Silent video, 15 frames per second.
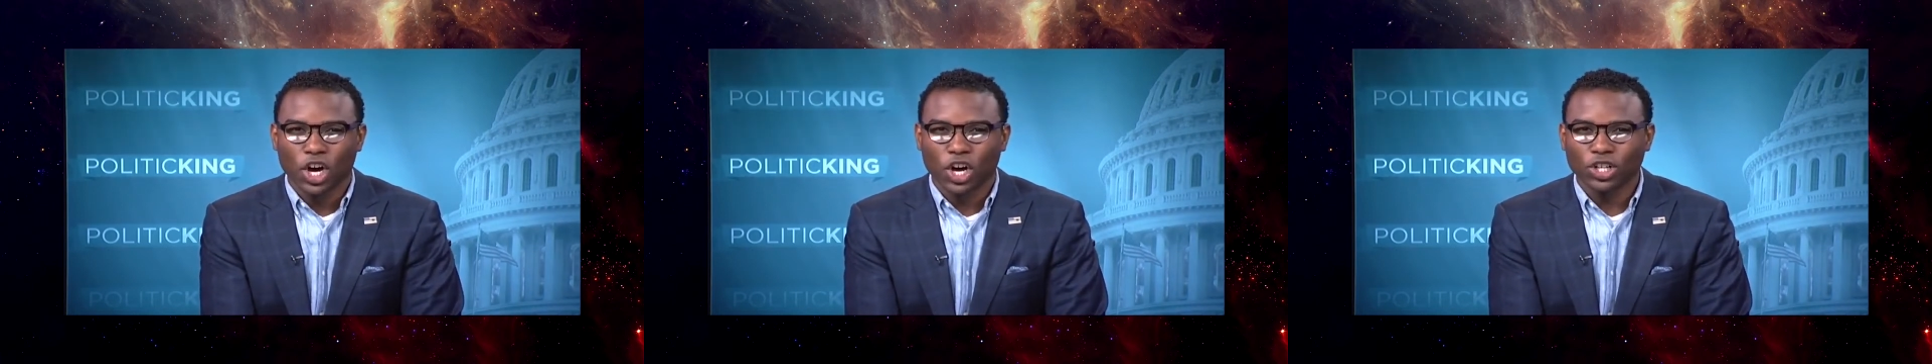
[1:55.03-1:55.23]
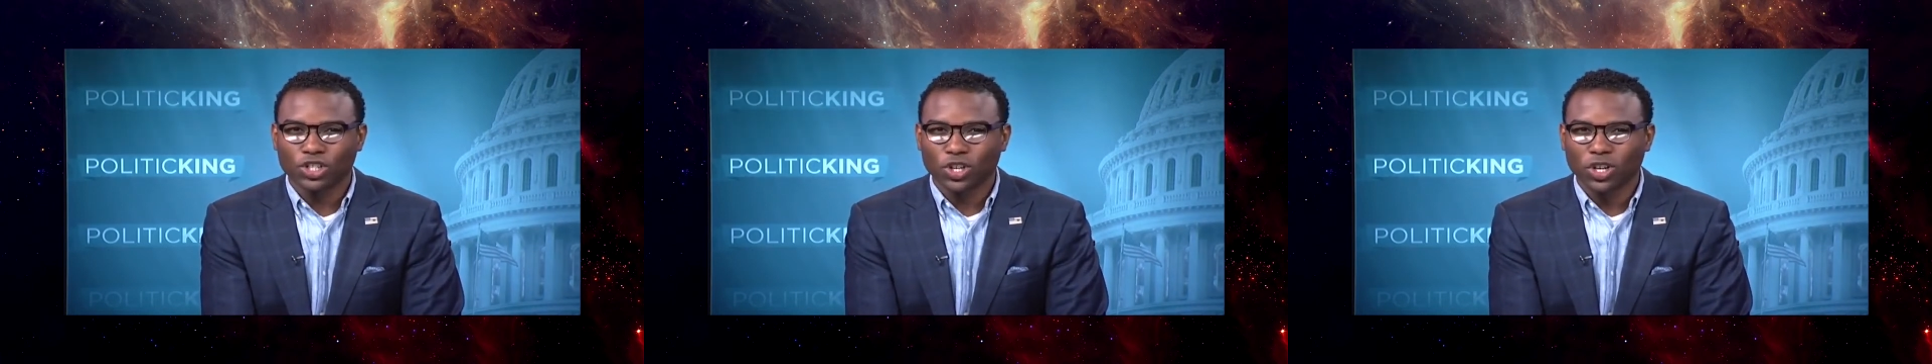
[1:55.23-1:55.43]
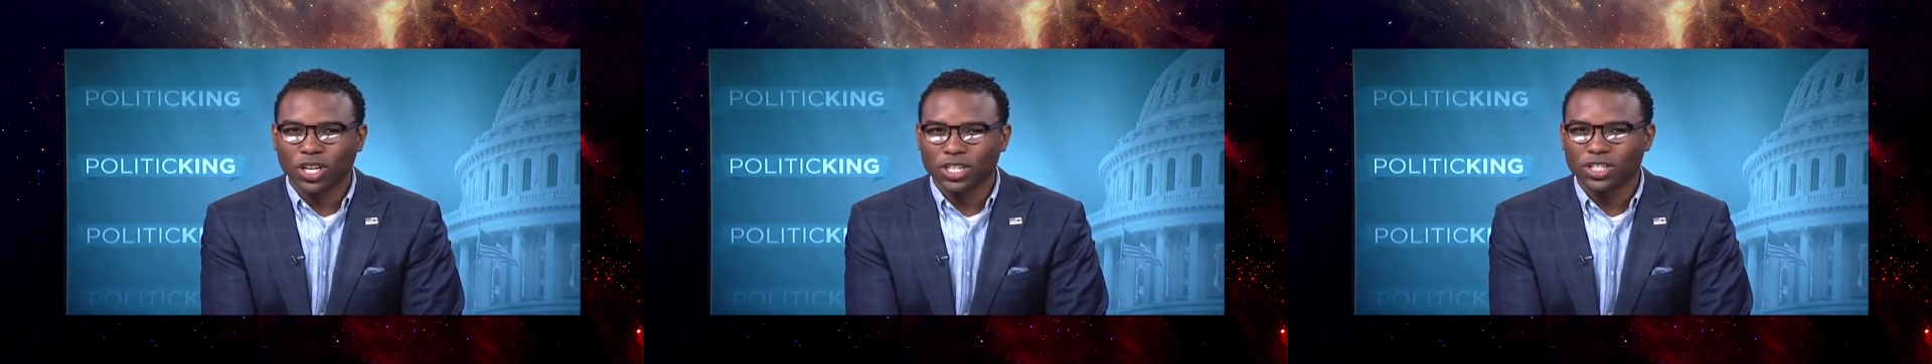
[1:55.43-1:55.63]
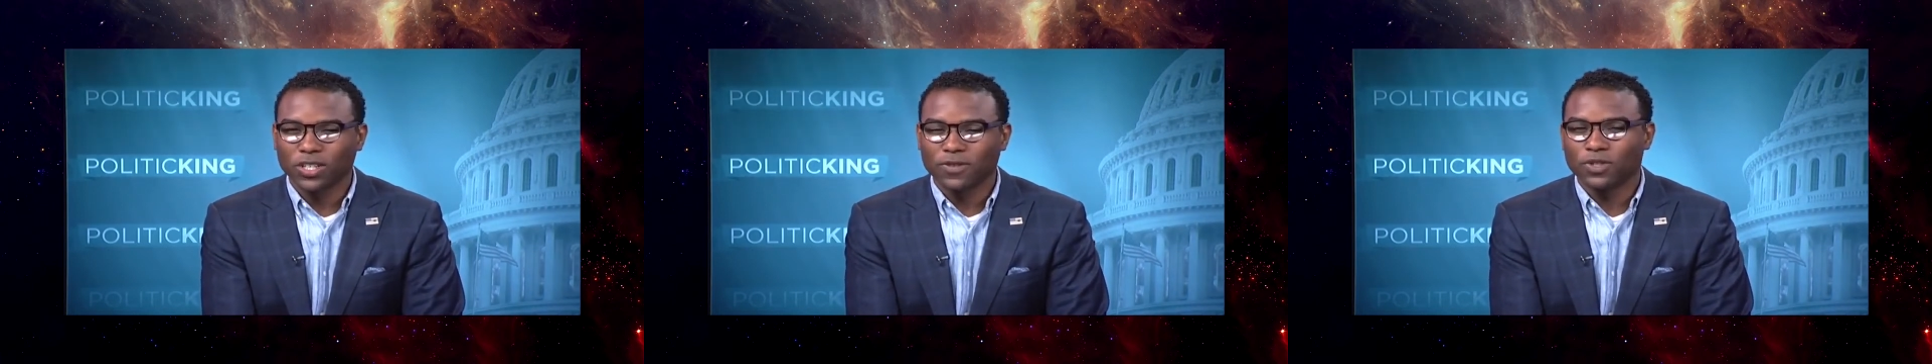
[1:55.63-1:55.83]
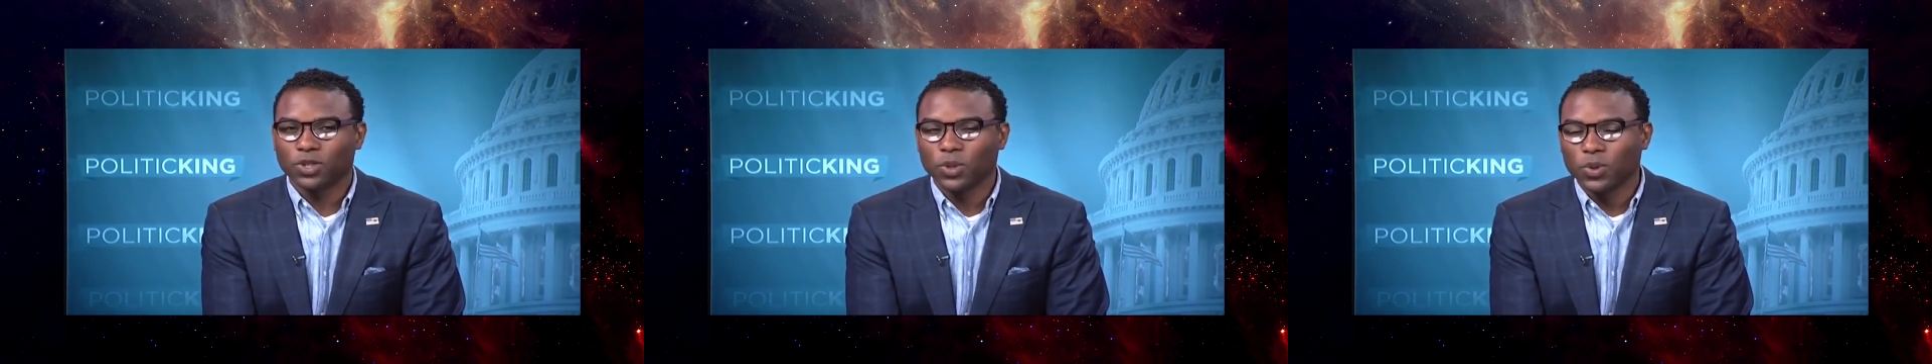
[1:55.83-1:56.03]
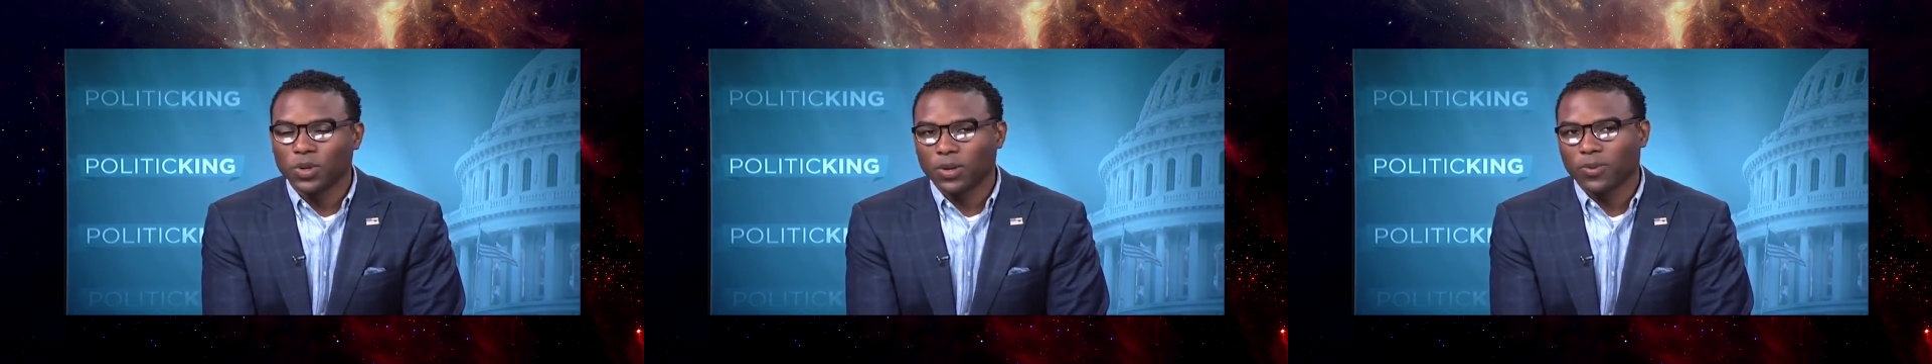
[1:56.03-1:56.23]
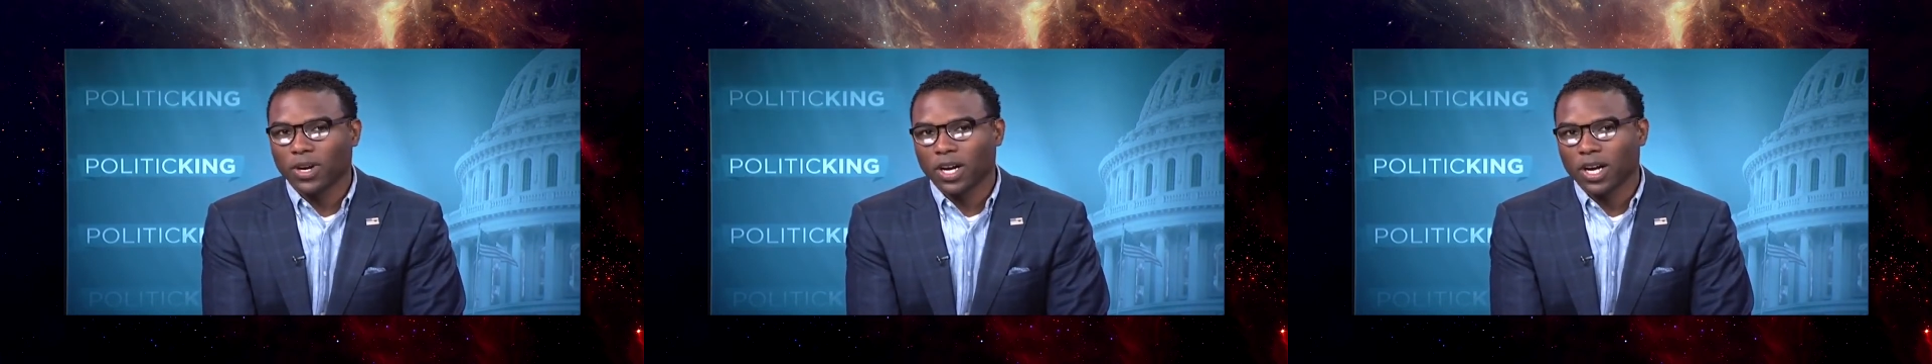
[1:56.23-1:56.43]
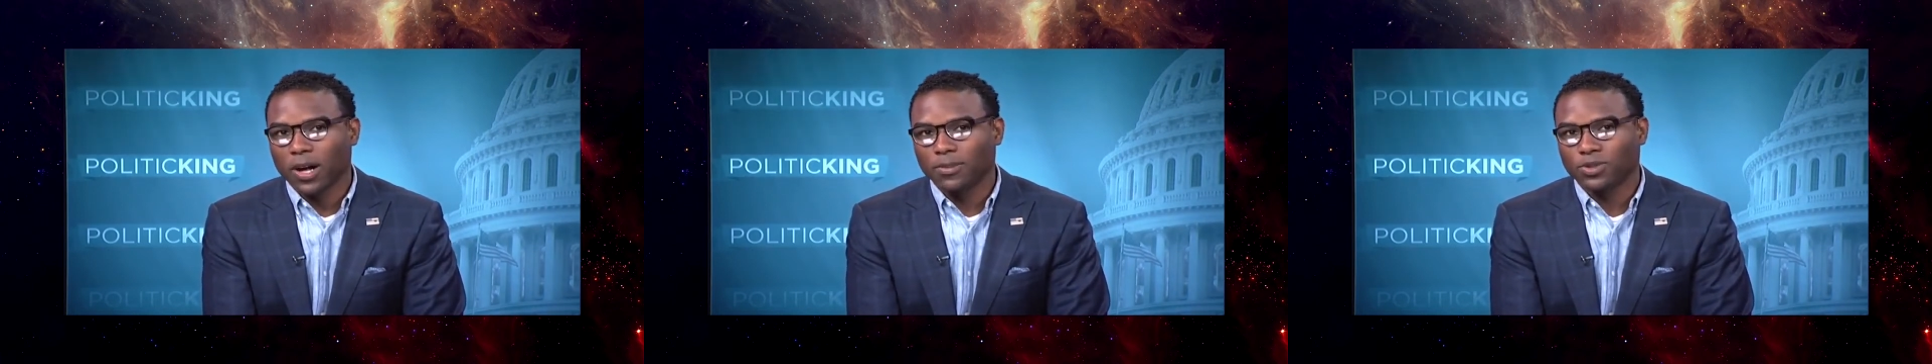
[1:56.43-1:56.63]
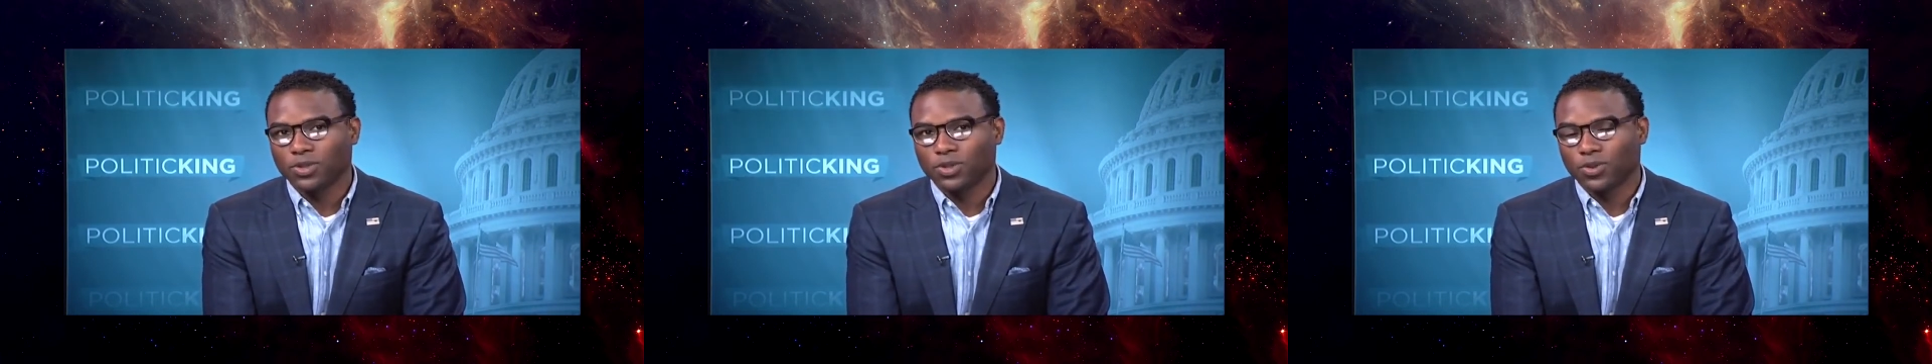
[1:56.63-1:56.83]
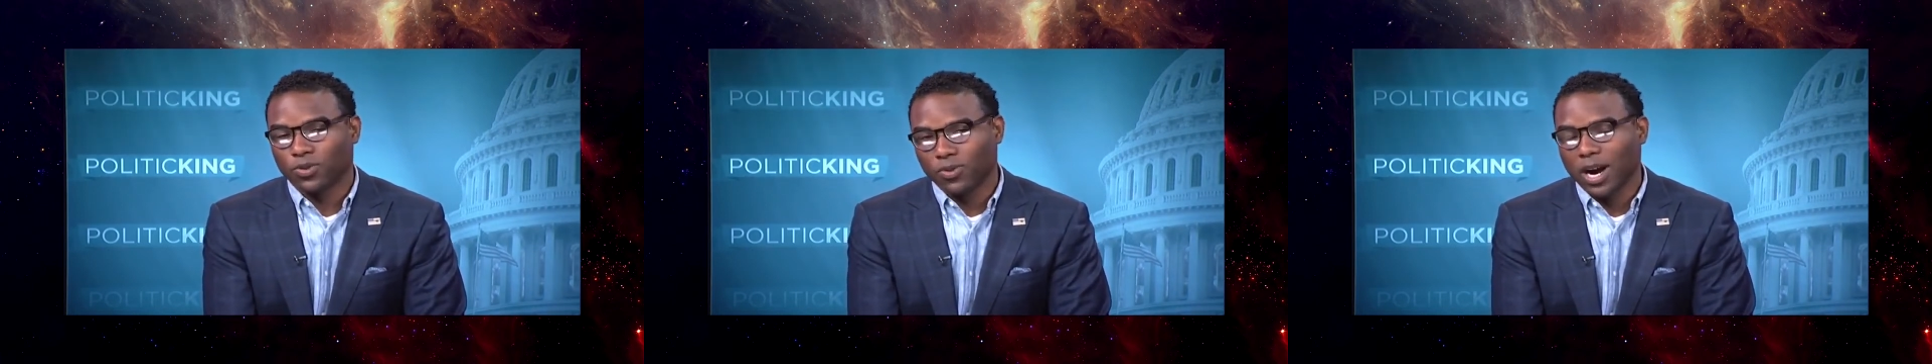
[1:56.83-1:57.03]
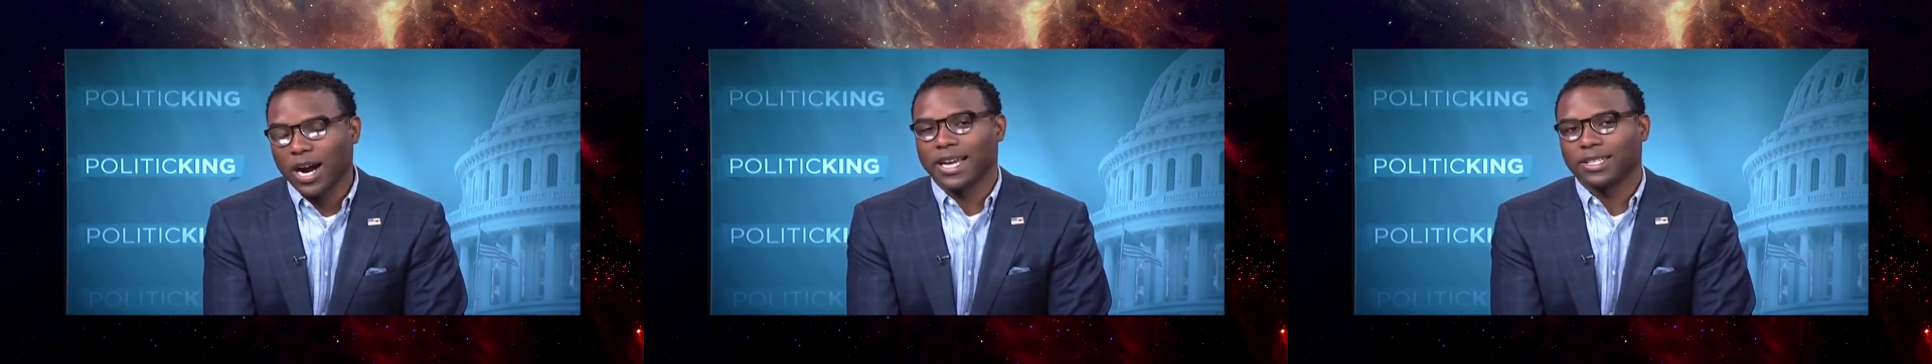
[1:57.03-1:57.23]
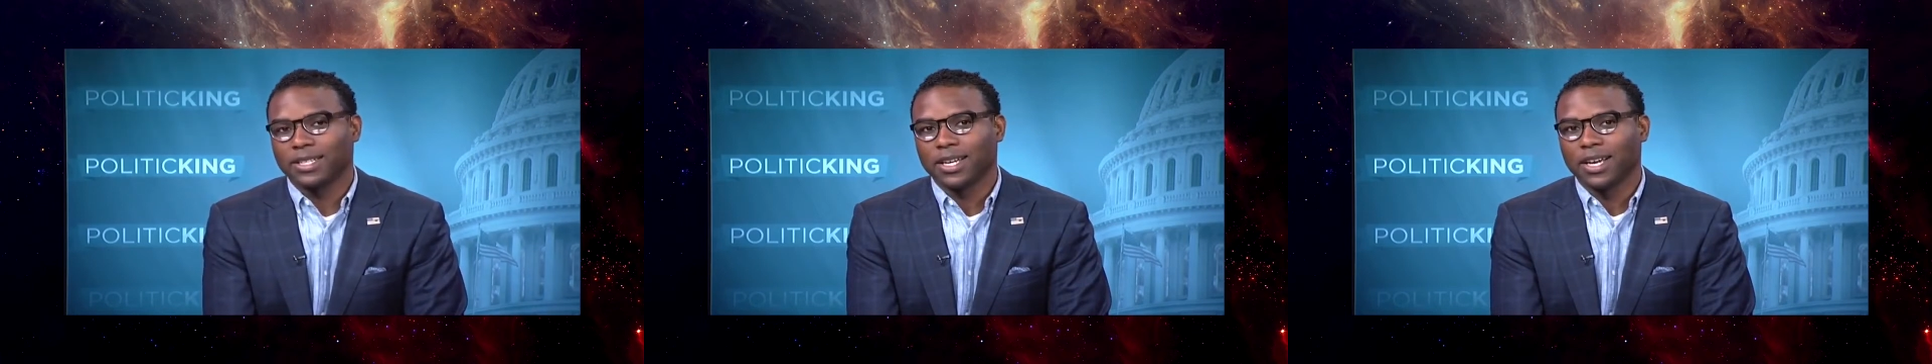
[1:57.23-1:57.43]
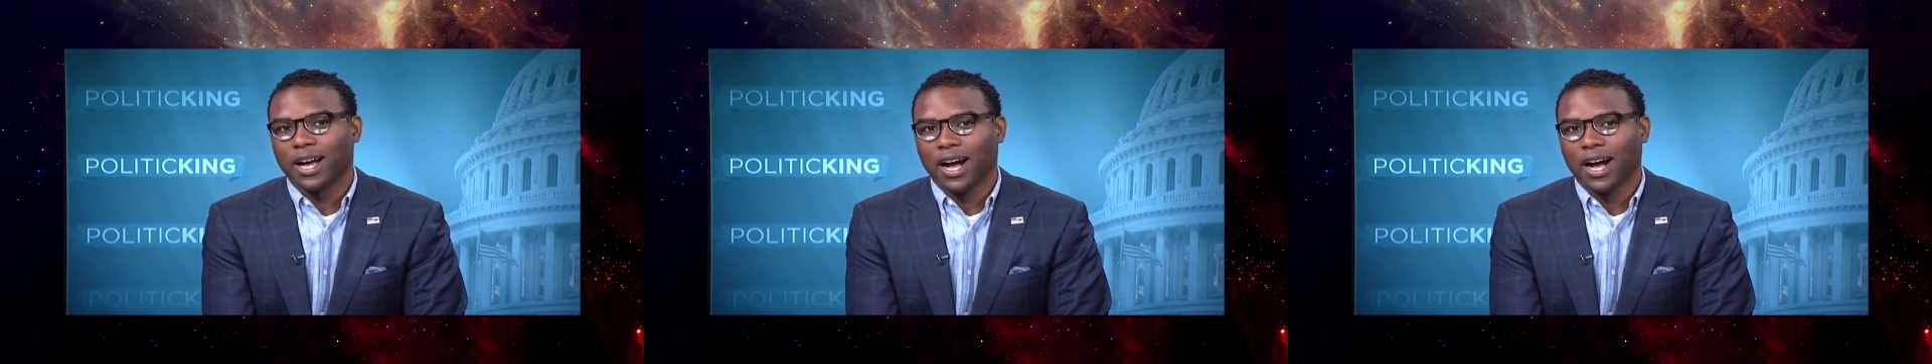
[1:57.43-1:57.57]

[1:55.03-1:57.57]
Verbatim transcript: a dereliction of duty when it comes to the right.